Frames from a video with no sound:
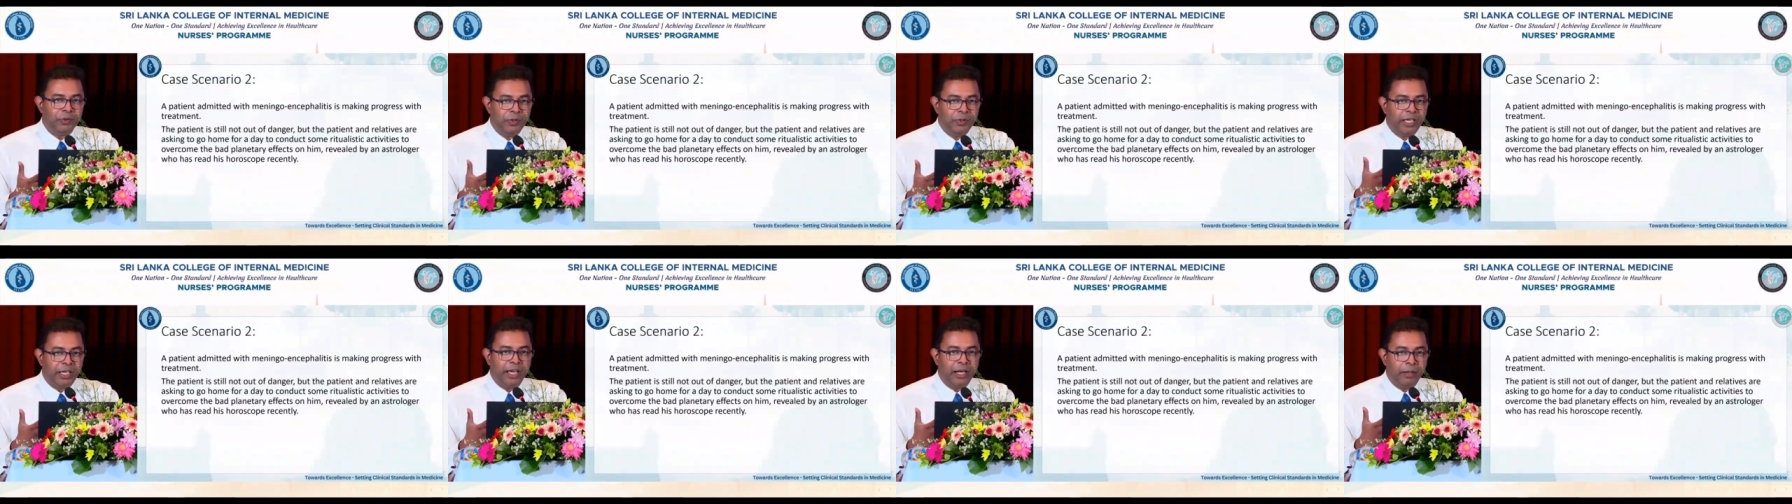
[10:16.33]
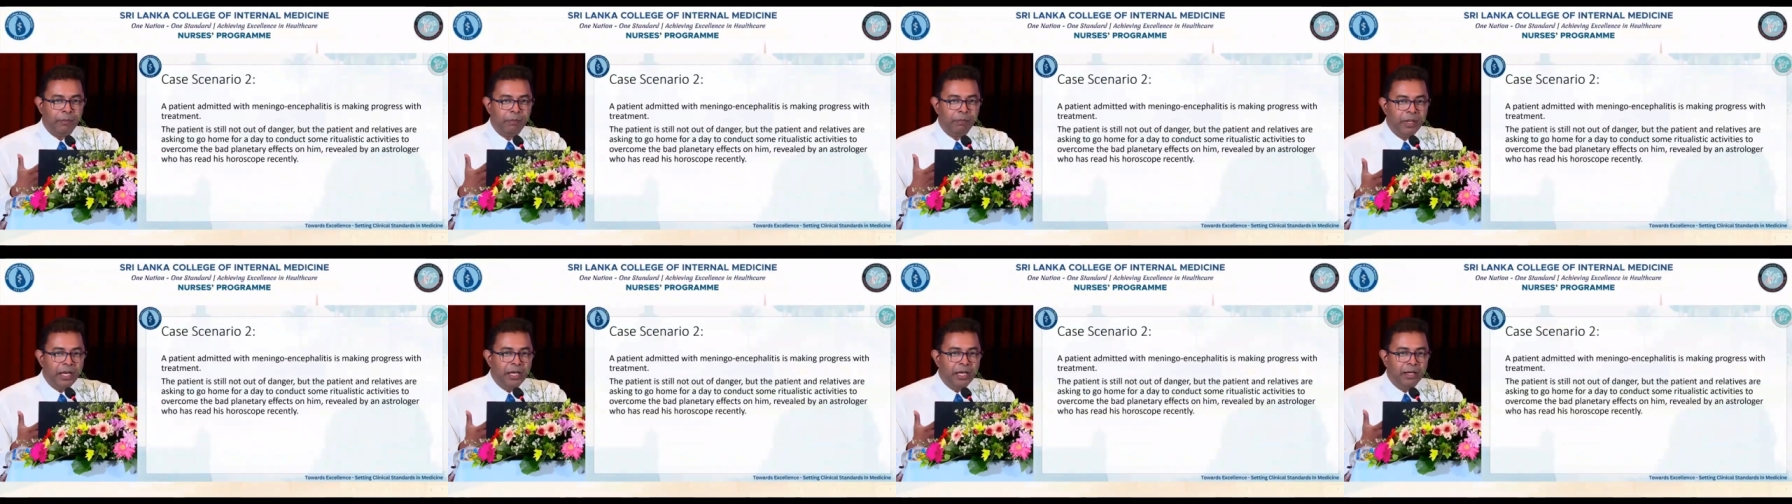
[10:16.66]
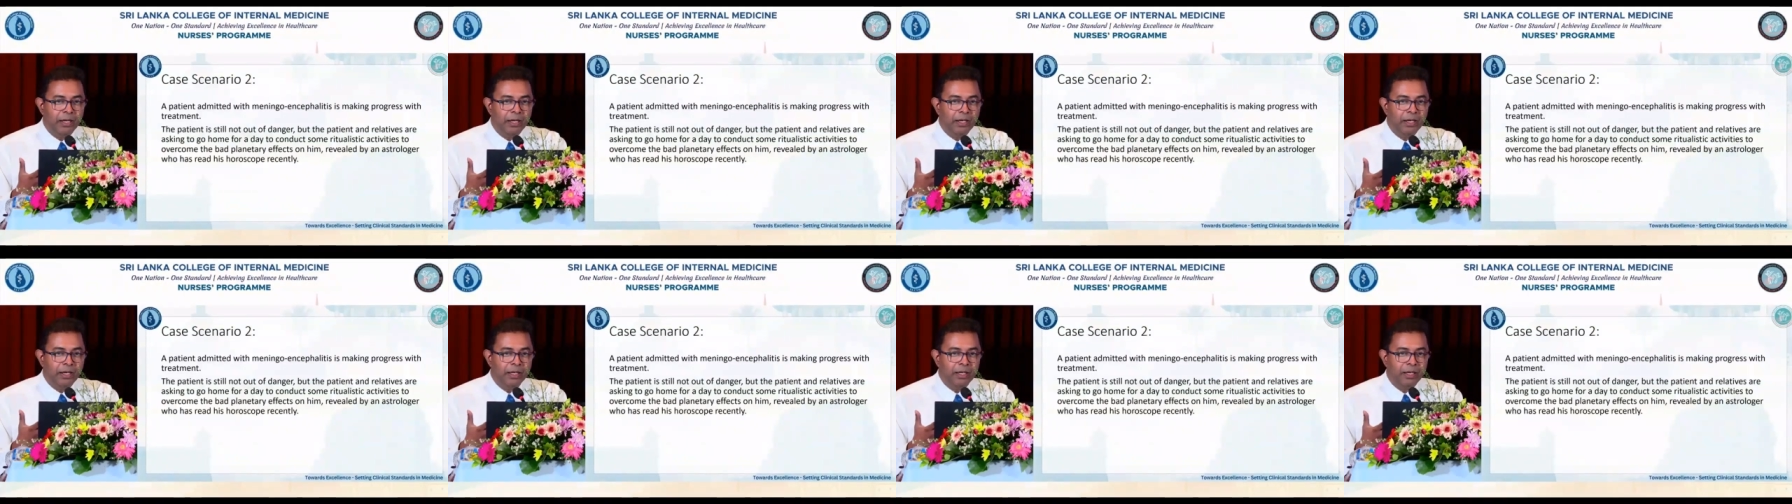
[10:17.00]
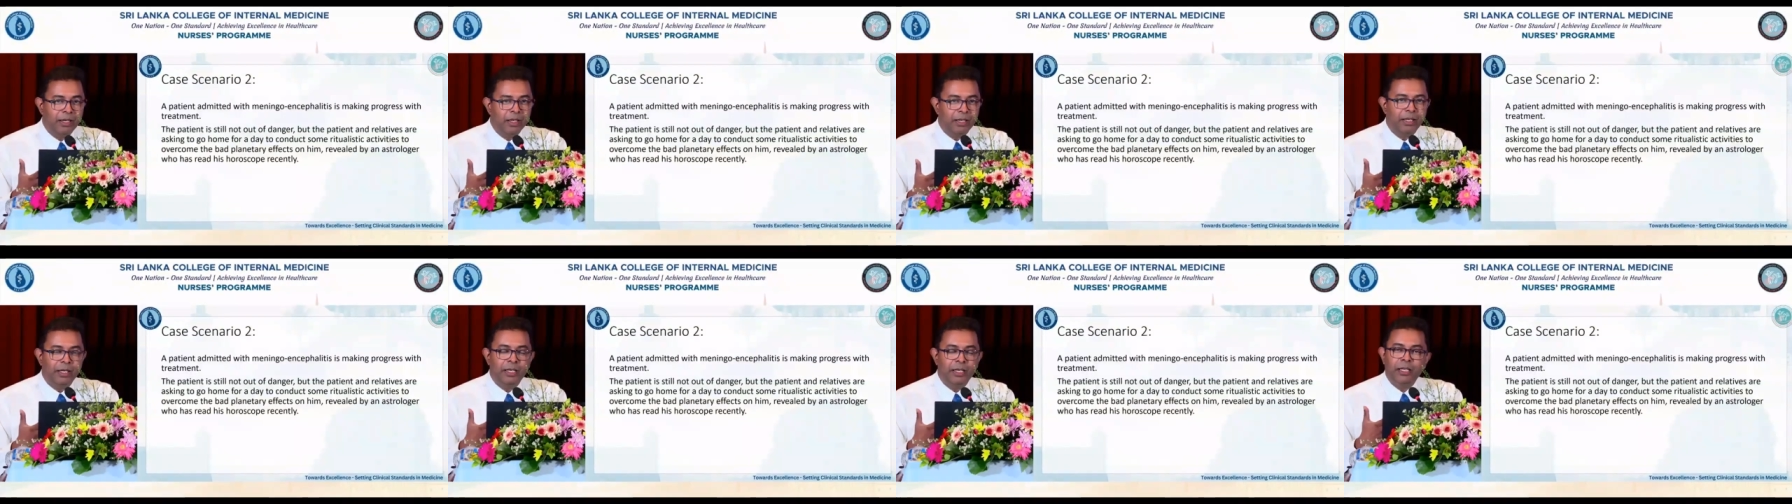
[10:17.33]
we can build
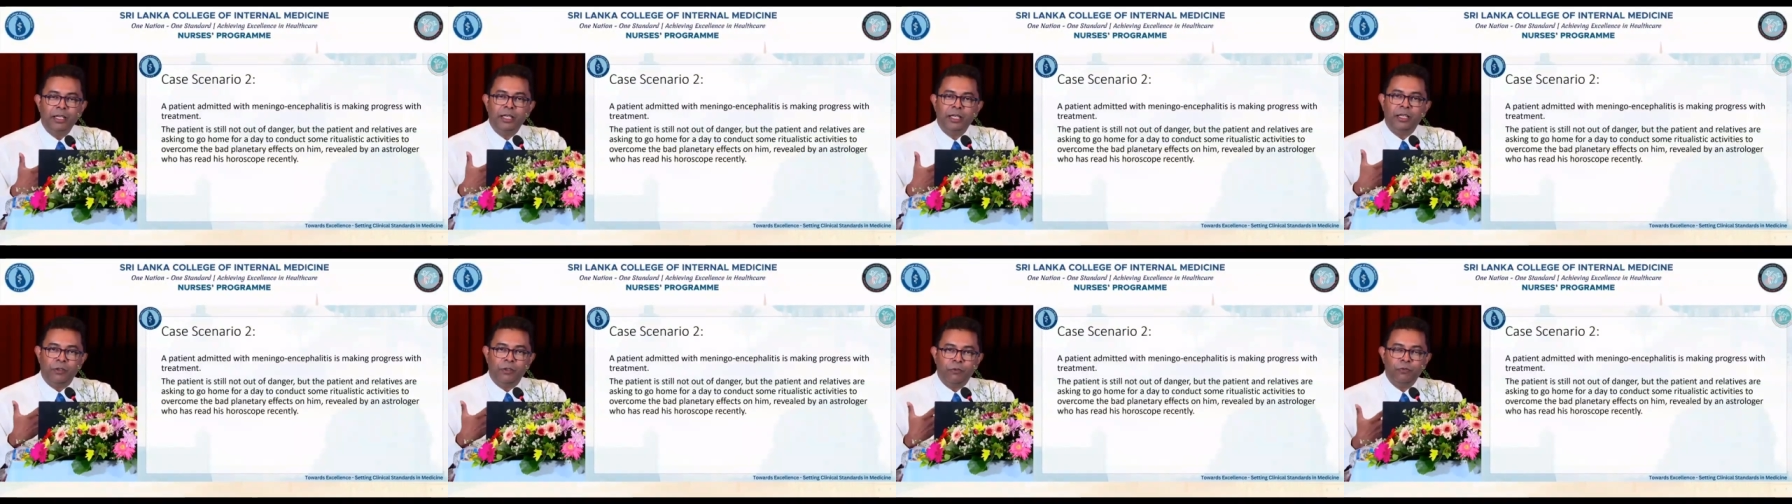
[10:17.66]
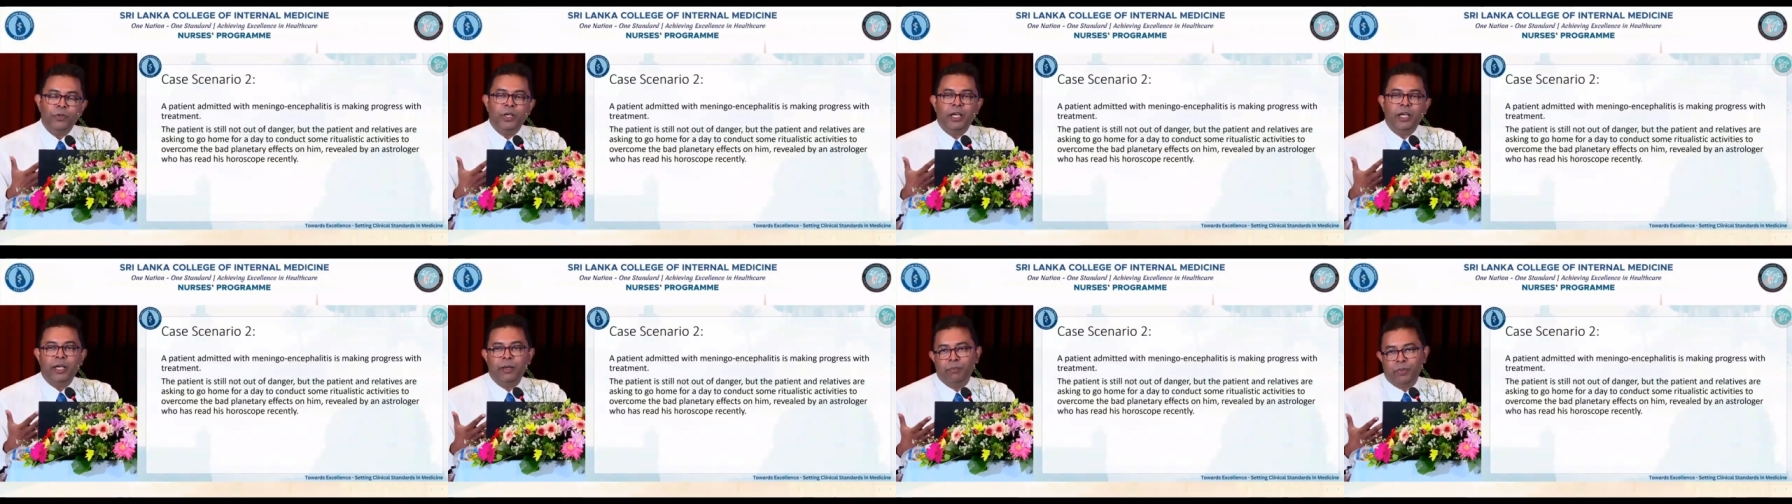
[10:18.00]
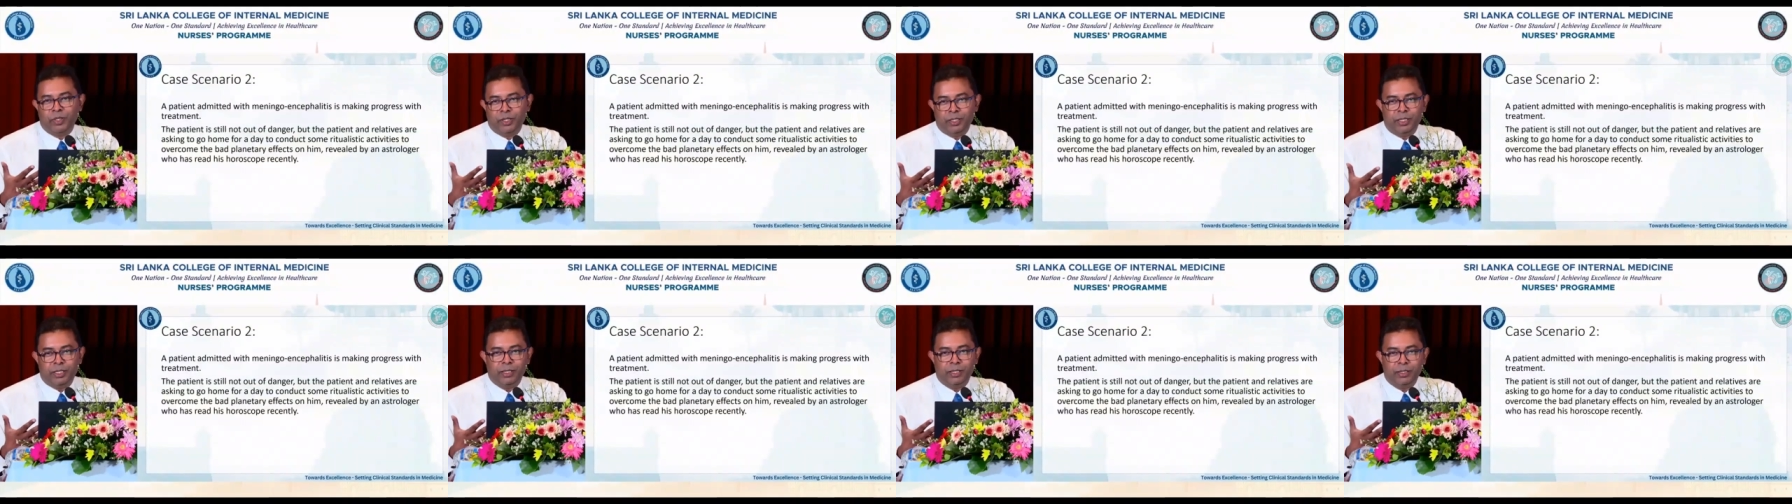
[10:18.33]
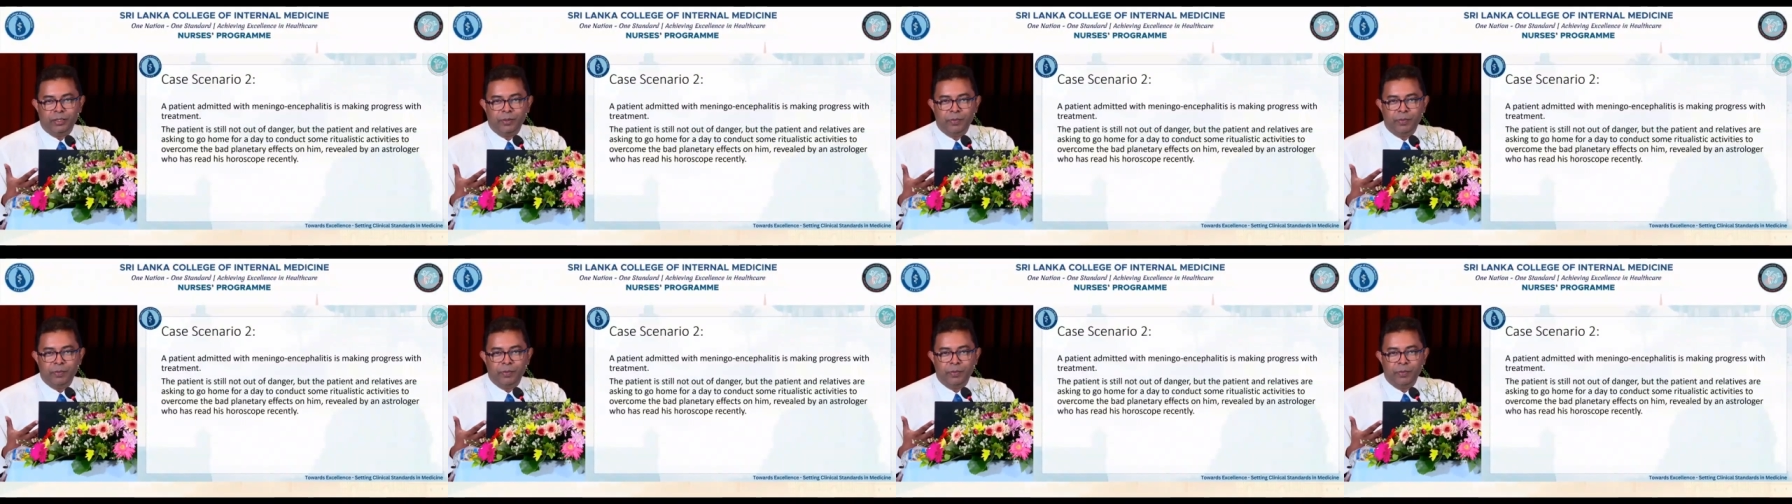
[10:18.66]
if we are empathetic.